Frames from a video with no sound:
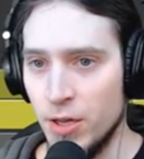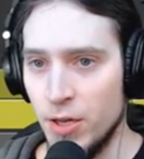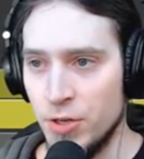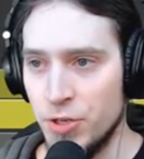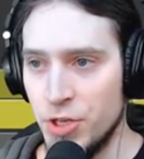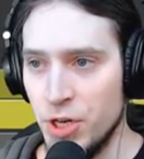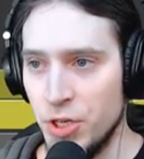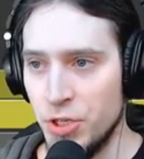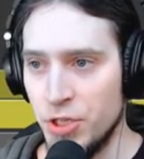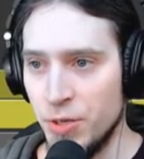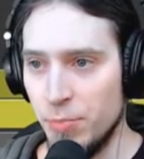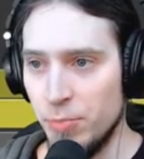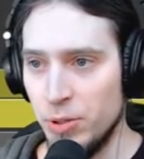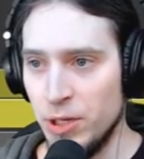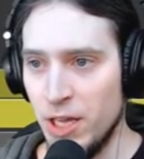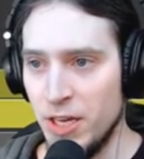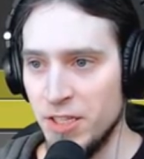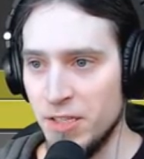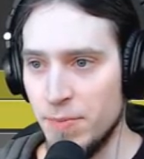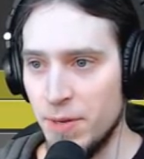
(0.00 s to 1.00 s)
change the
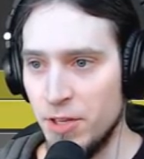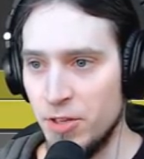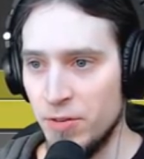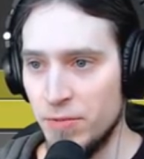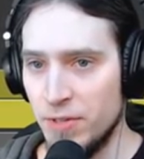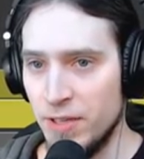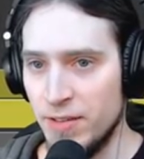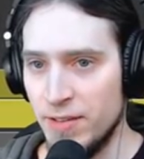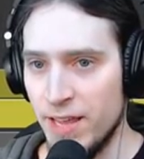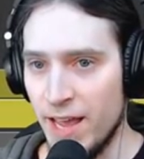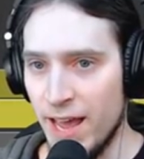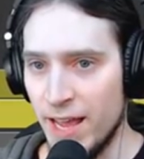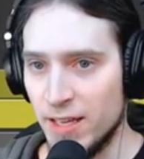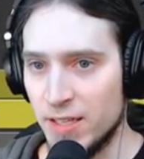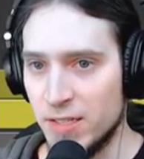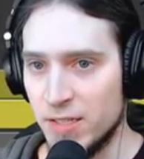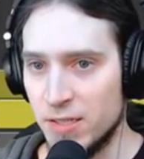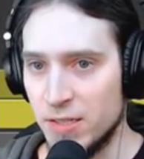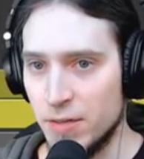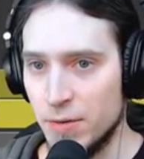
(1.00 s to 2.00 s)
placement of the
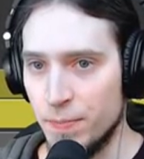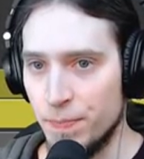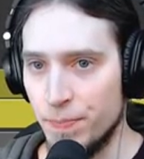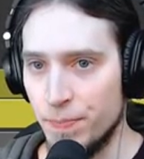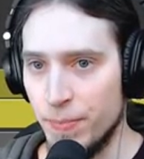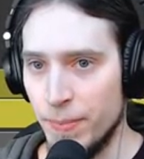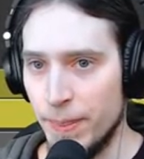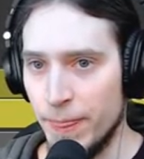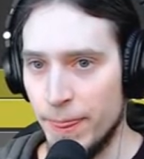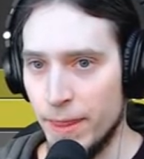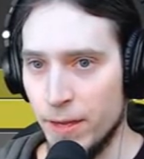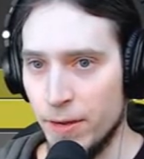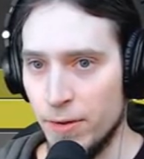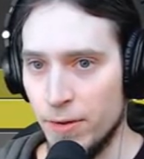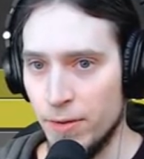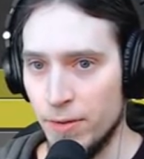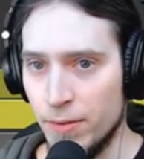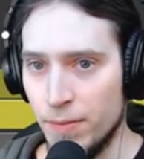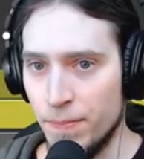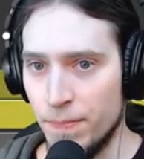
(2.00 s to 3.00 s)
text,
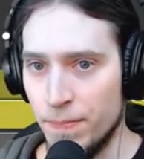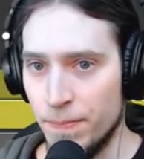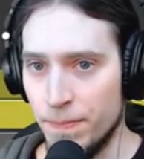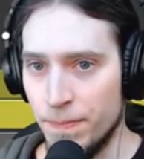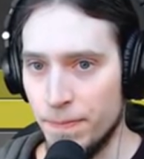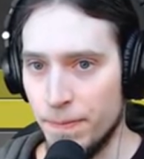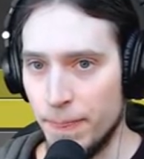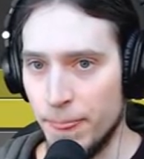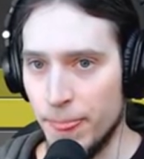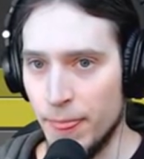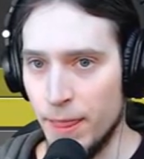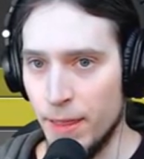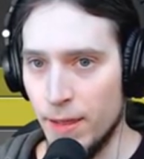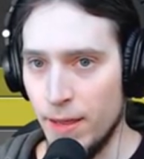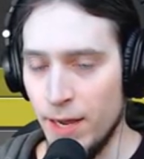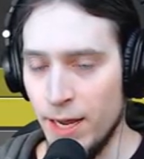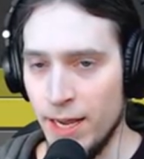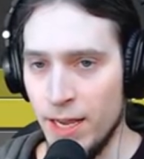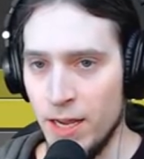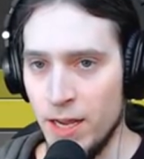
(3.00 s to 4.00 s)
um,
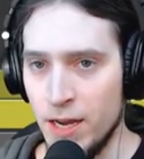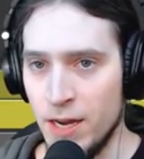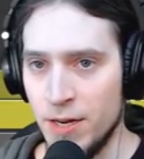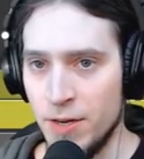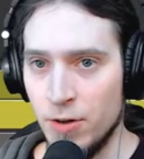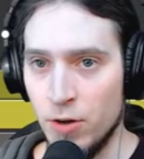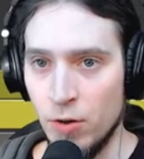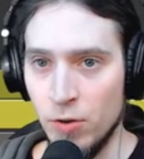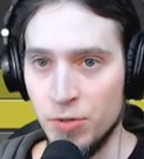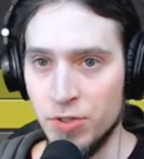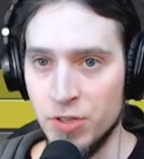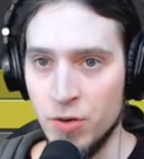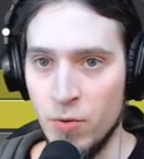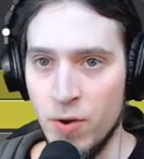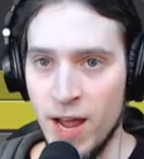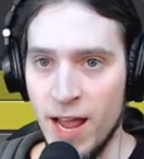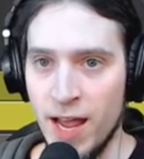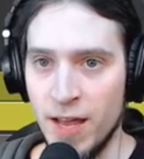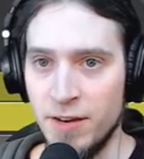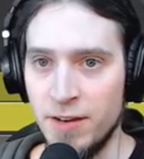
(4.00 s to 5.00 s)
and
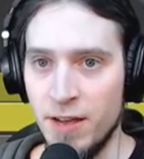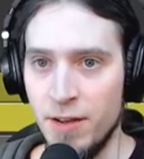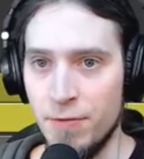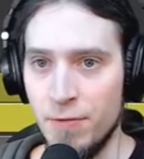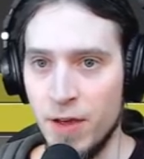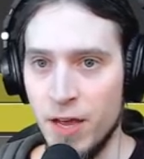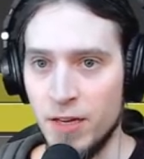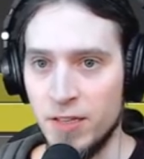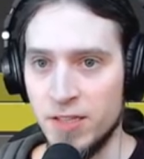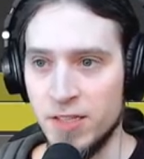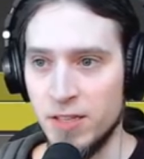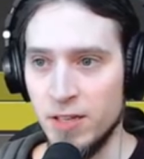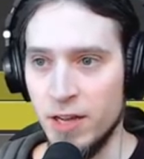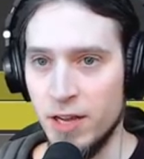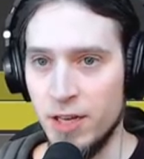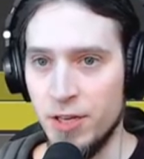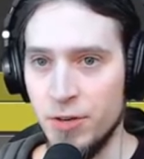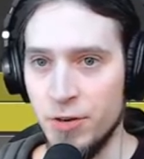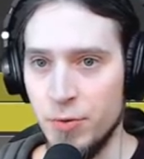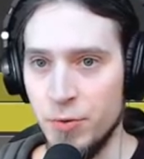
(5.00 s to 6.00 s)
also add effects
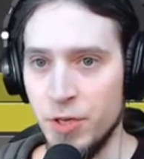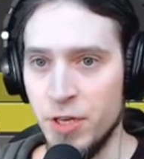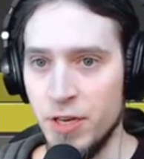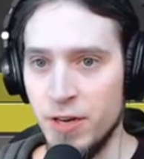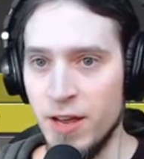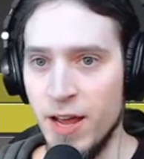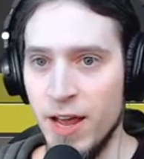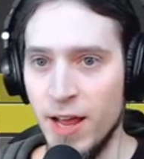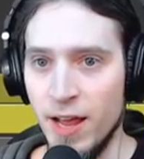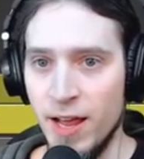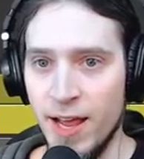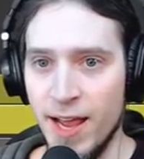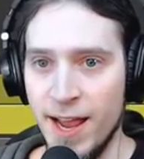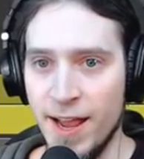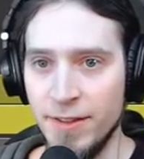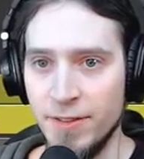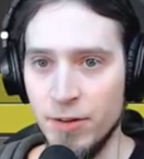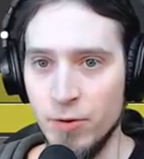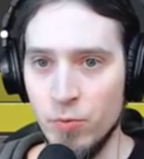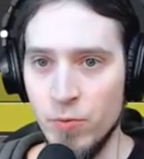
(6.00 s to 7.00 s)
like, you know, you can
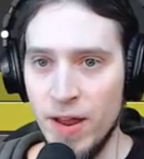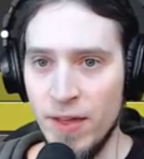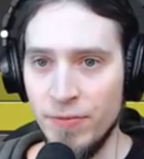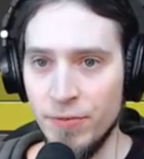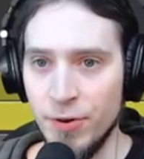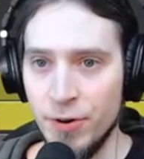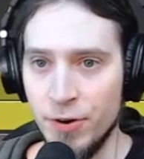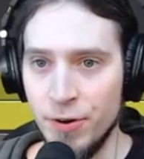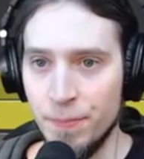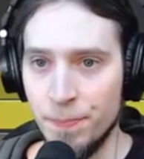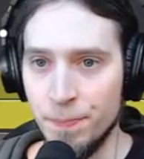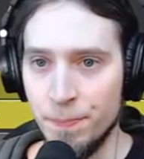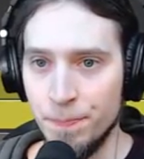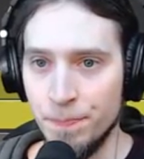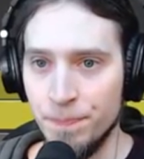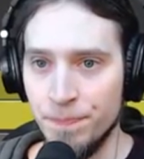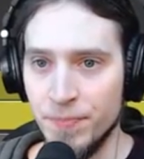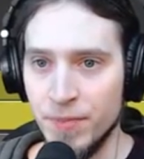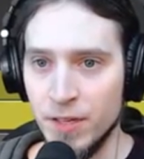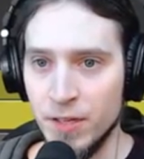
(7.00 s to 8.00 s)
add a render
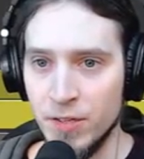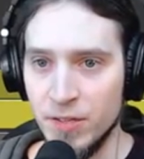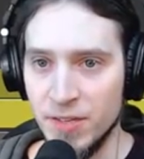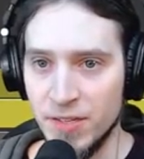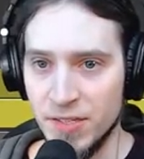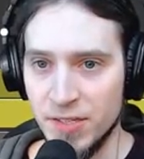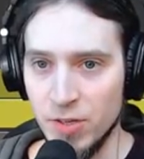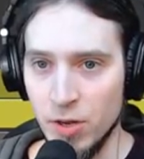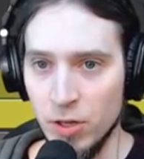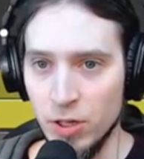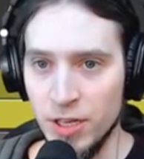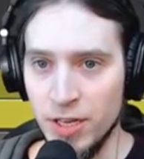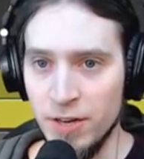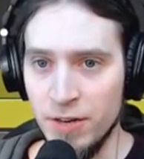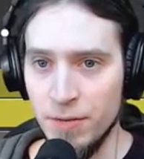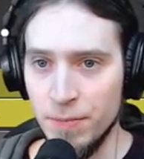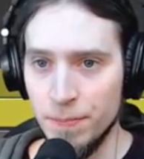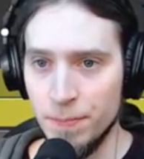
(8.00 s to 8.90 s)
solid,